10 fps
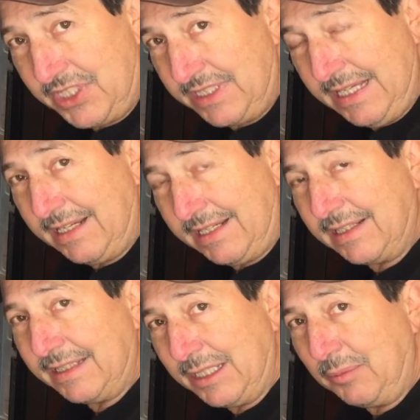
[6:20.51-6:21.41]
just getting a
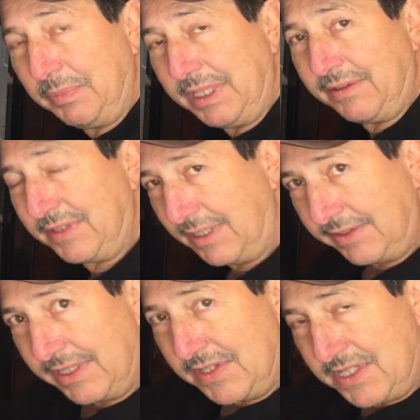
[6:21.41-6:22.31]
little bit of
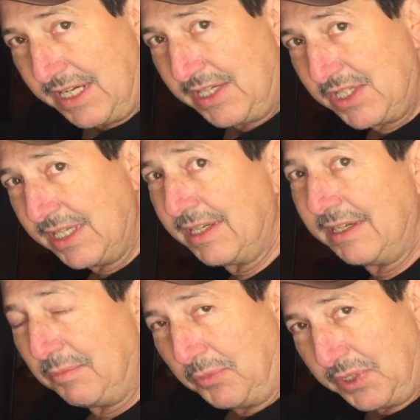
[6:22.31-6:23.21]

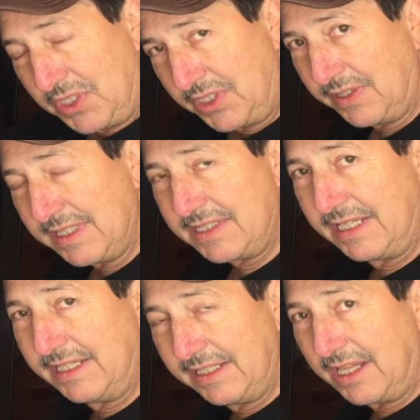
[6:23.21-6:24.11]
condensation and moisture that's
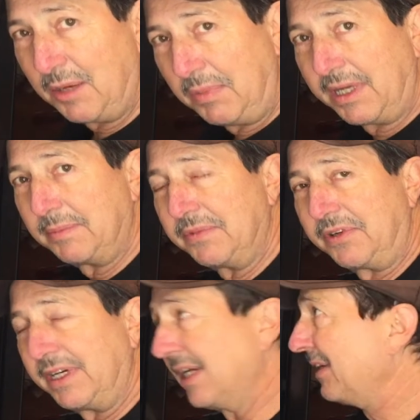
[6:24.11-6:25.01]
getting into that bottom
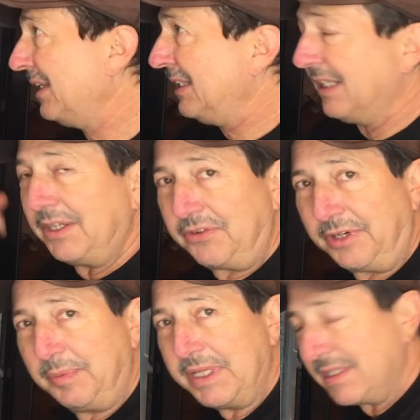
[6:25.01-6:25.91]
tray and, and
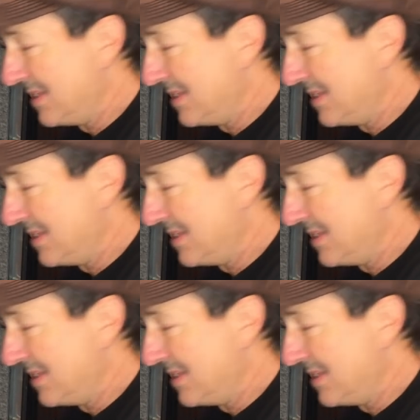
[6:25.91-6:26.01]
tripping